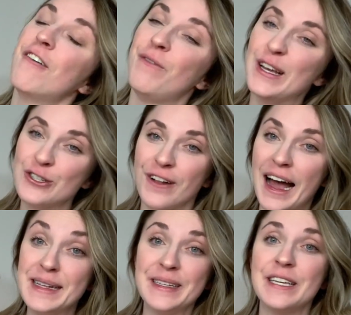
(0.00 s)

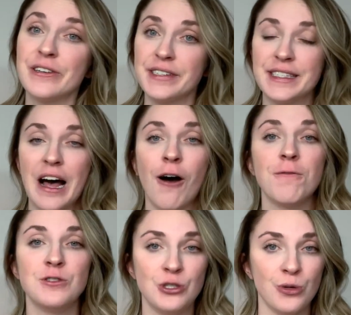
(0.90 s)
visualizing
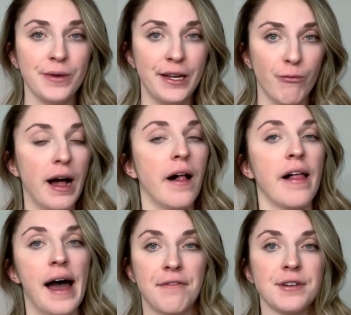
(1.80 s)
yourself doing well
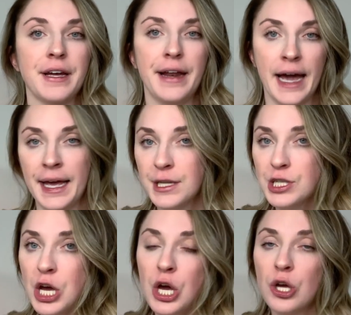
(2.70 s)
every night.
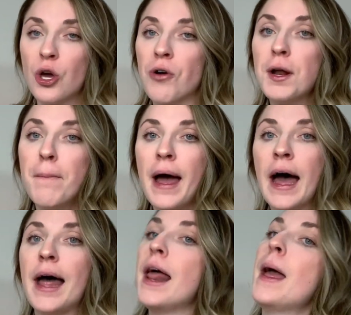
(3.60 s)
Go to
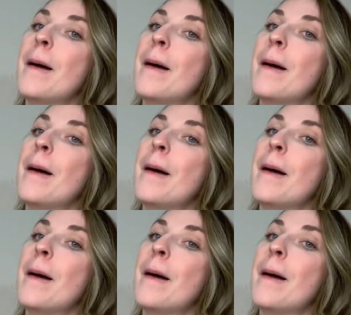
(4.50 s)
bed,